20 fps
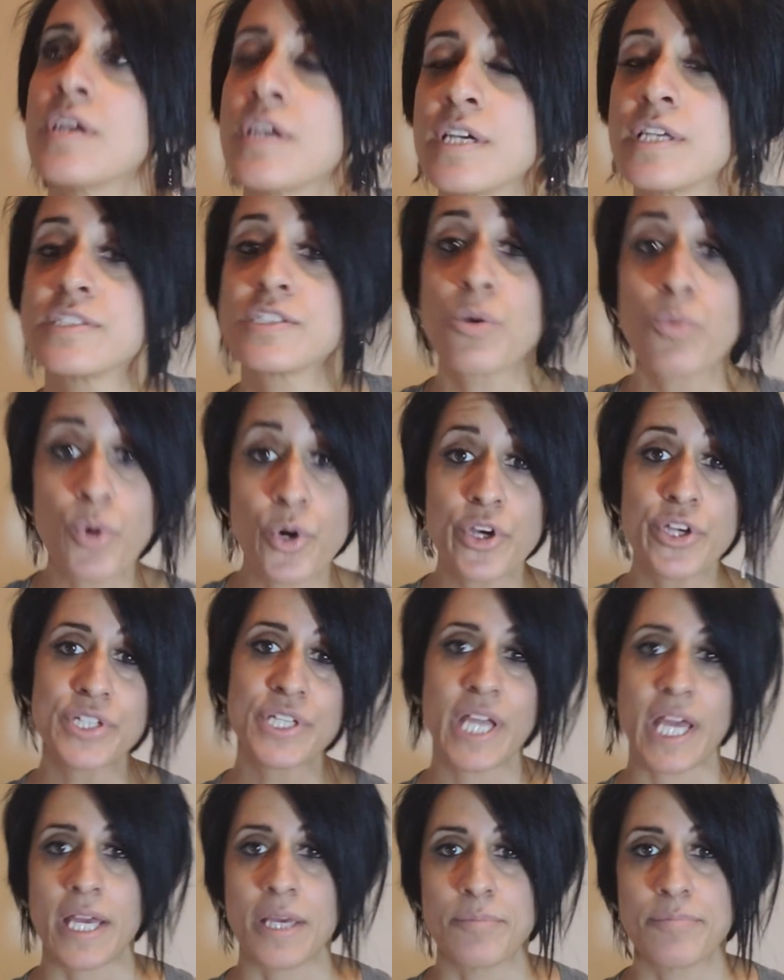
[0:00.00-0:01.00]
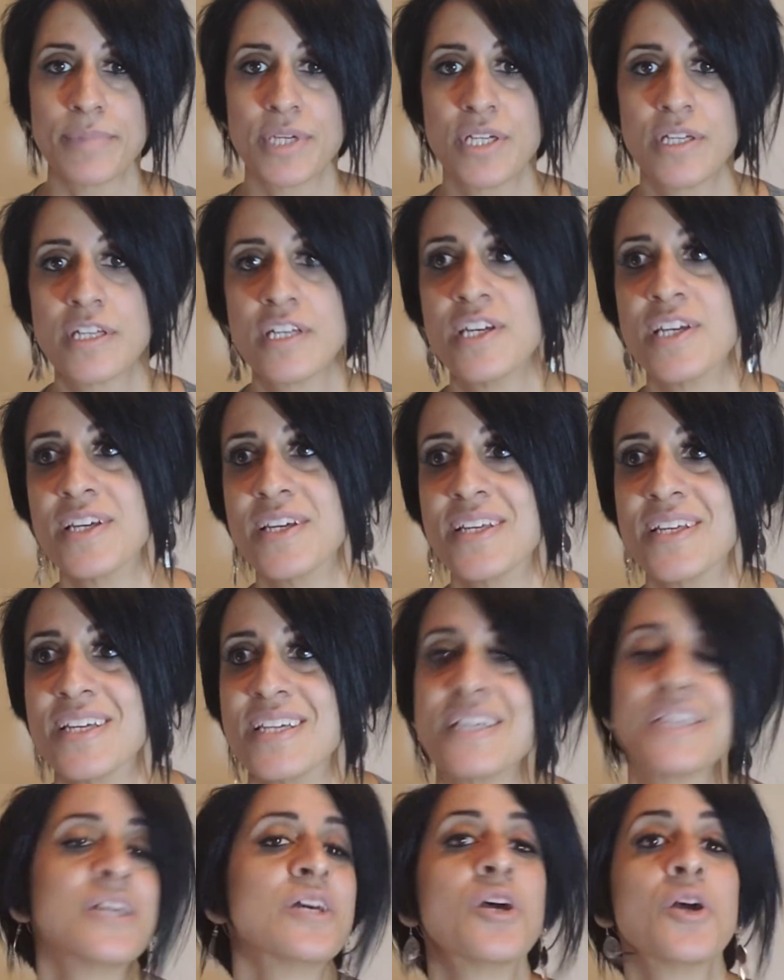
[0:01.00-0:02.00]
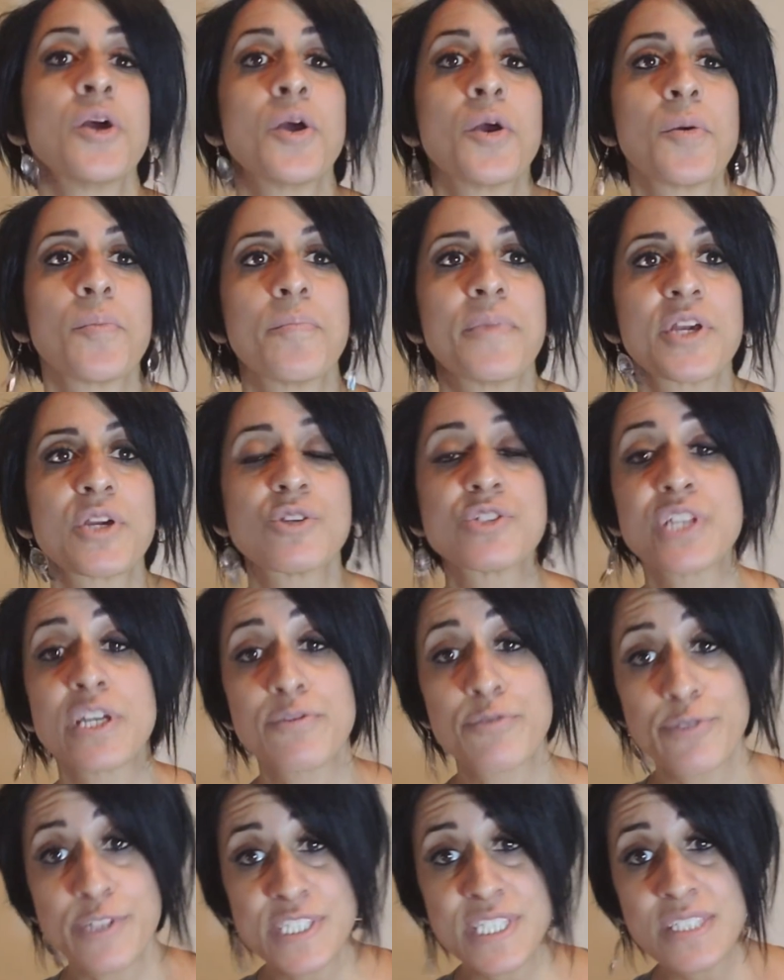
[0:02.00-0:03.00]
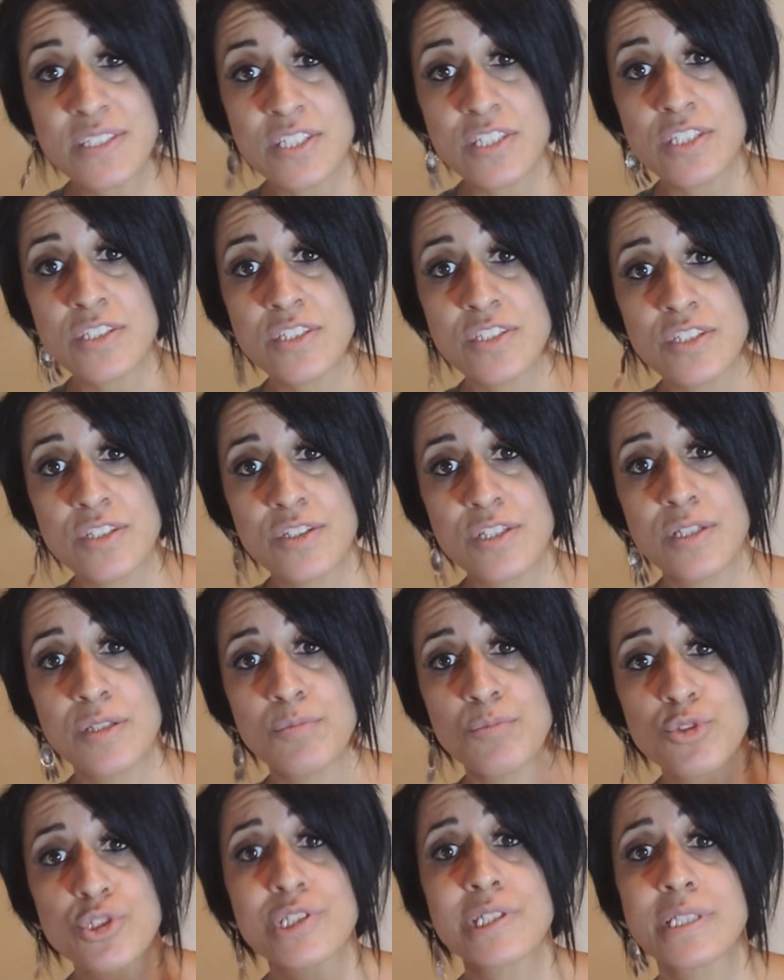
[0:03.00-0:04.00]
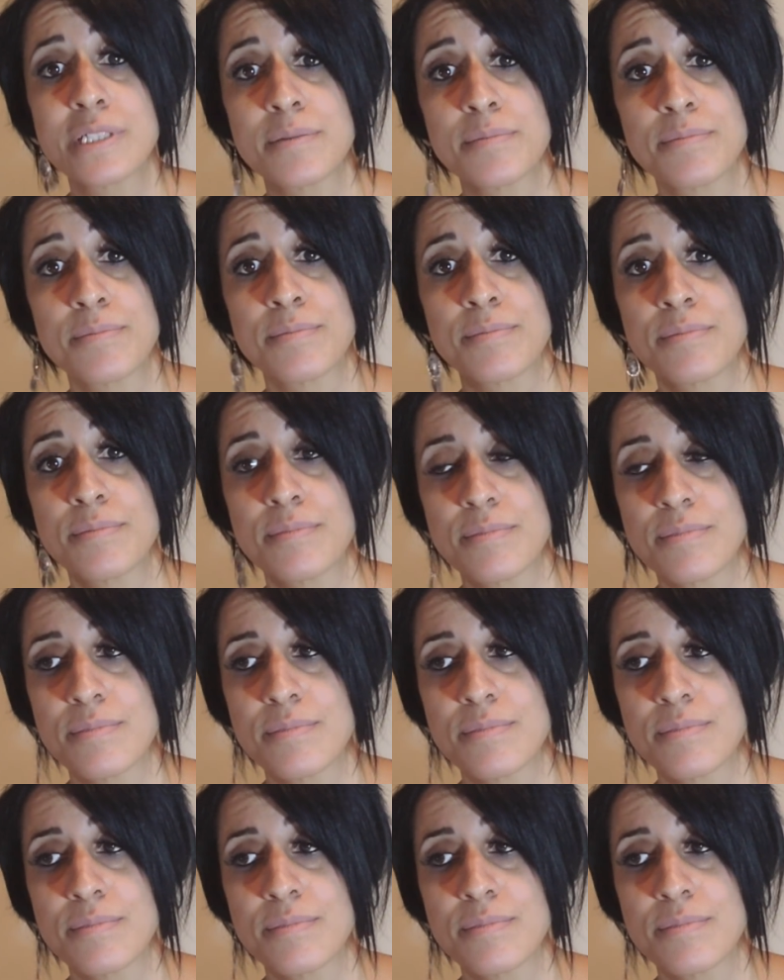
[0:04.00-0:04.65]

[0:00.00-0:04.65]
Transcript: it's a word game because I visited the Muslim